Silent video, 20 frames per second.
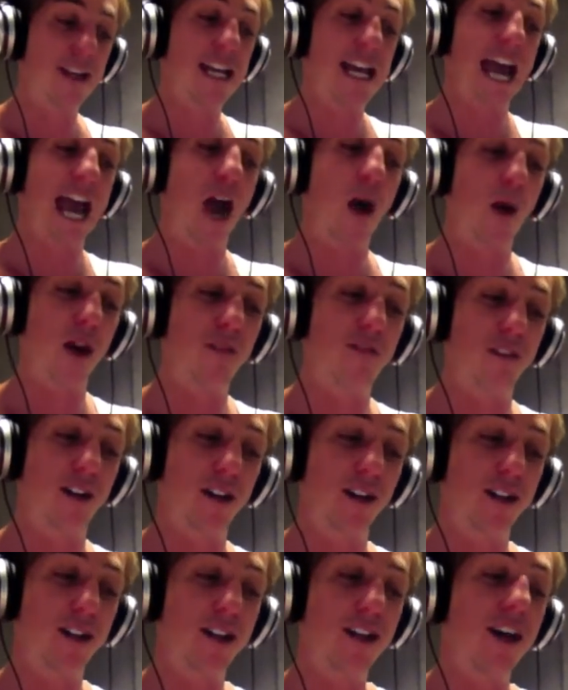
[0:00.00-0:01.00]

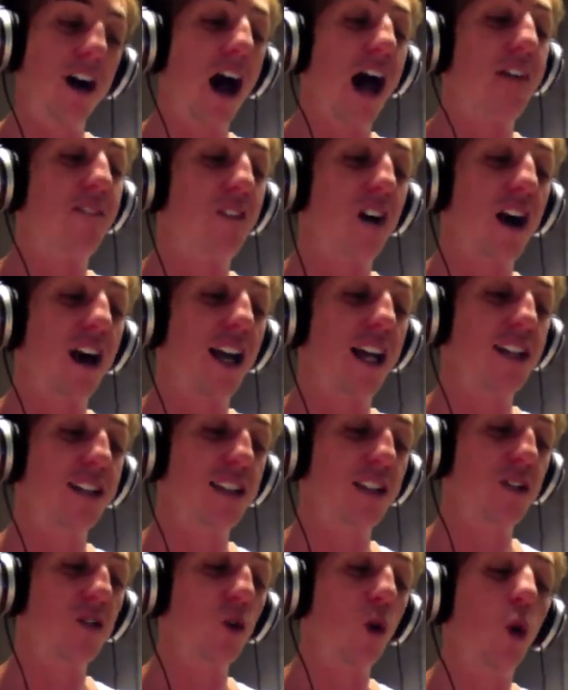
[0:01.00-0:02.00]
However, I find
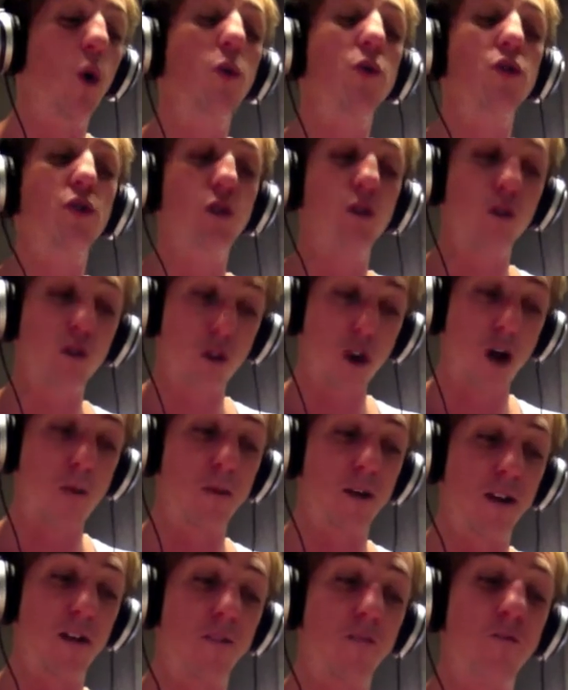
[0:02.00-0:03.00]
it all too
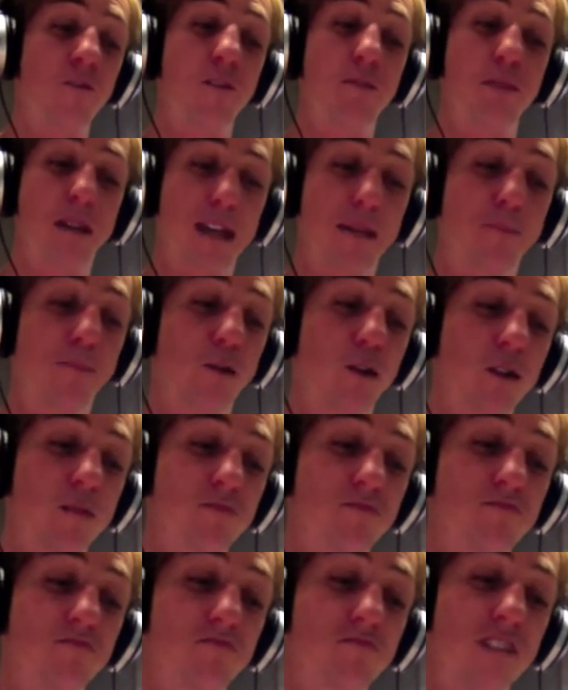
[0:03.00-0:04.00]
common for
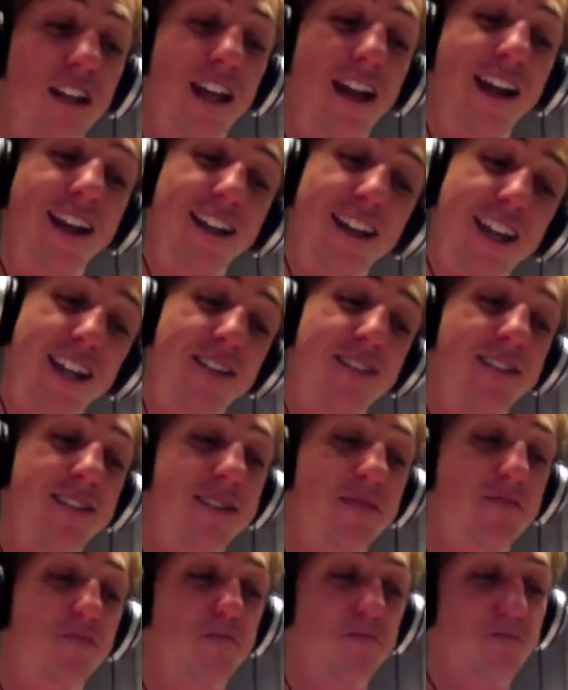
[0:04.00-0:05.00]
people, and I
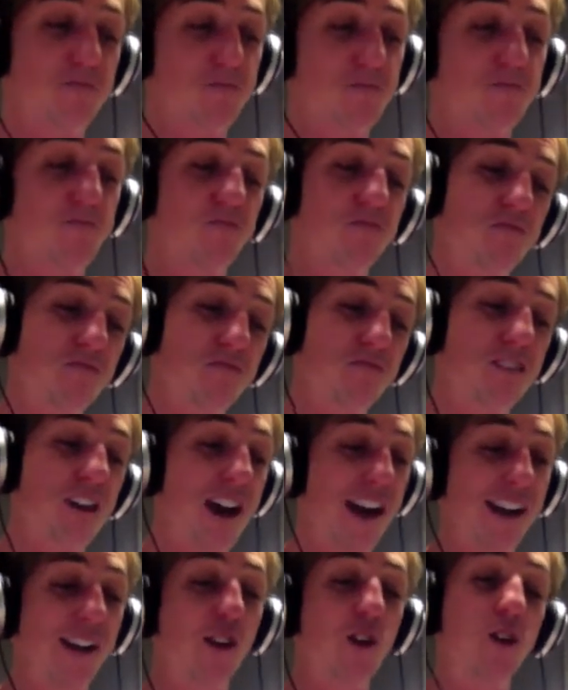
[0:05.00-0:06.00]
guess
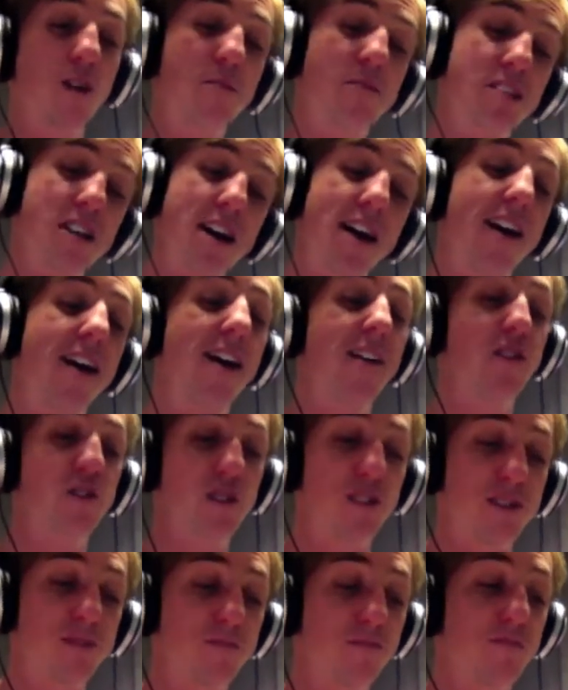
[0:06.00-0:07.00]
I can call them tight
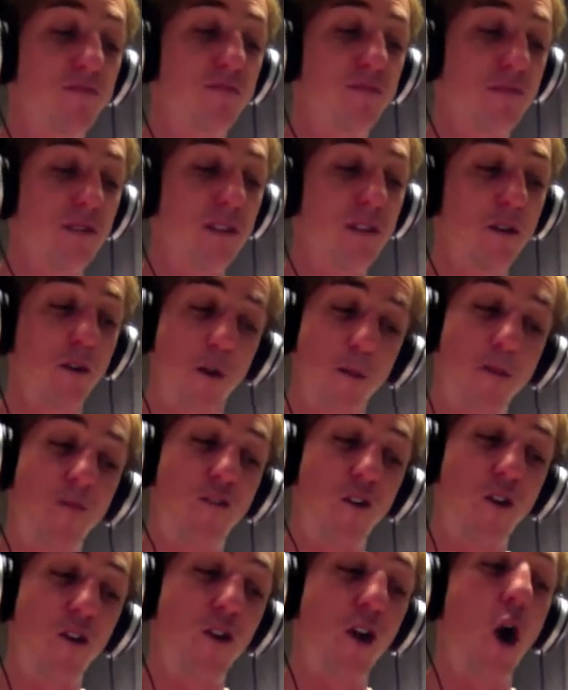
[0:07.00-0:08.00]
asses, who
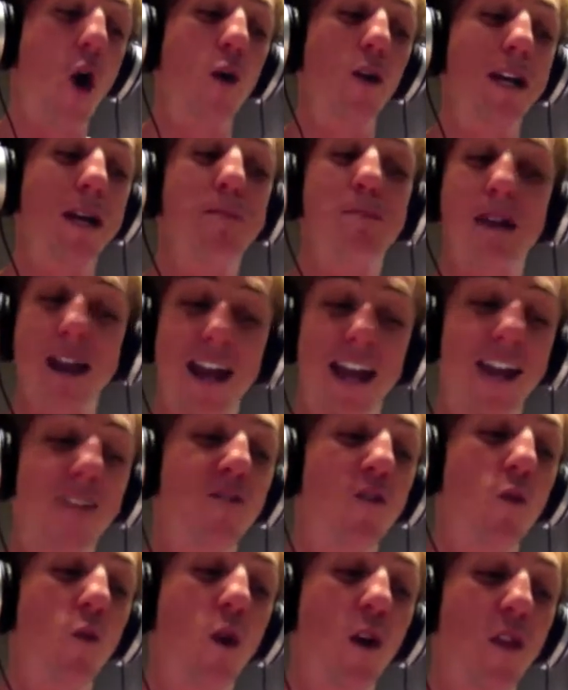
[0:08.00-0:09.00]
prefer to only pay
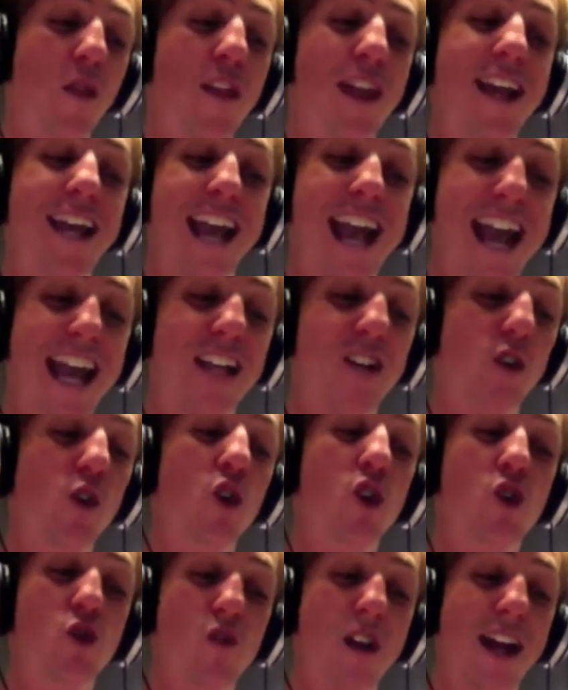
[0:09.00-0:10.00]
for what they ate or
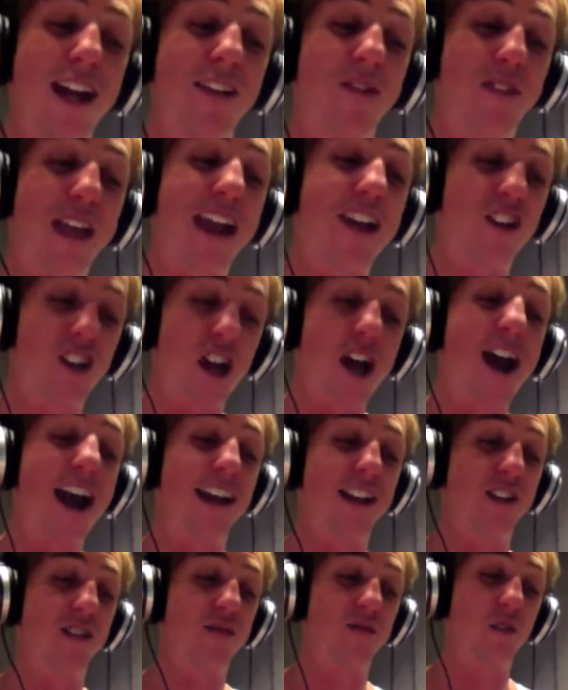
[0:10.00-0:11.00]
drank that
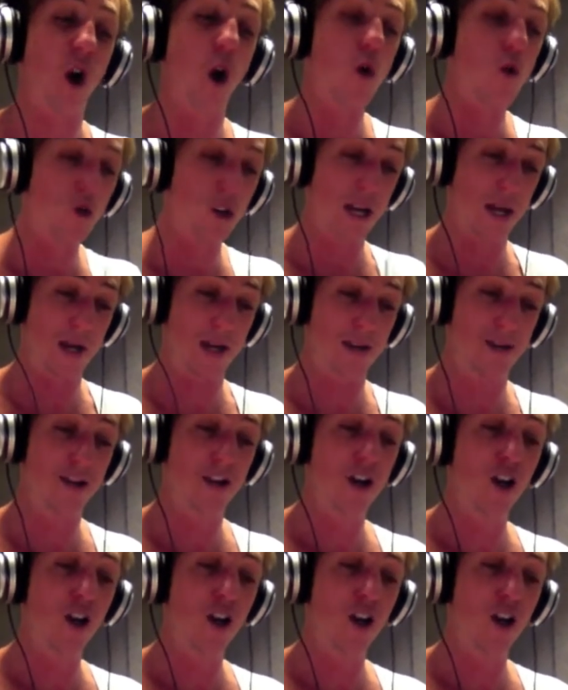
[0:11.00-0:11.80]
night. Only!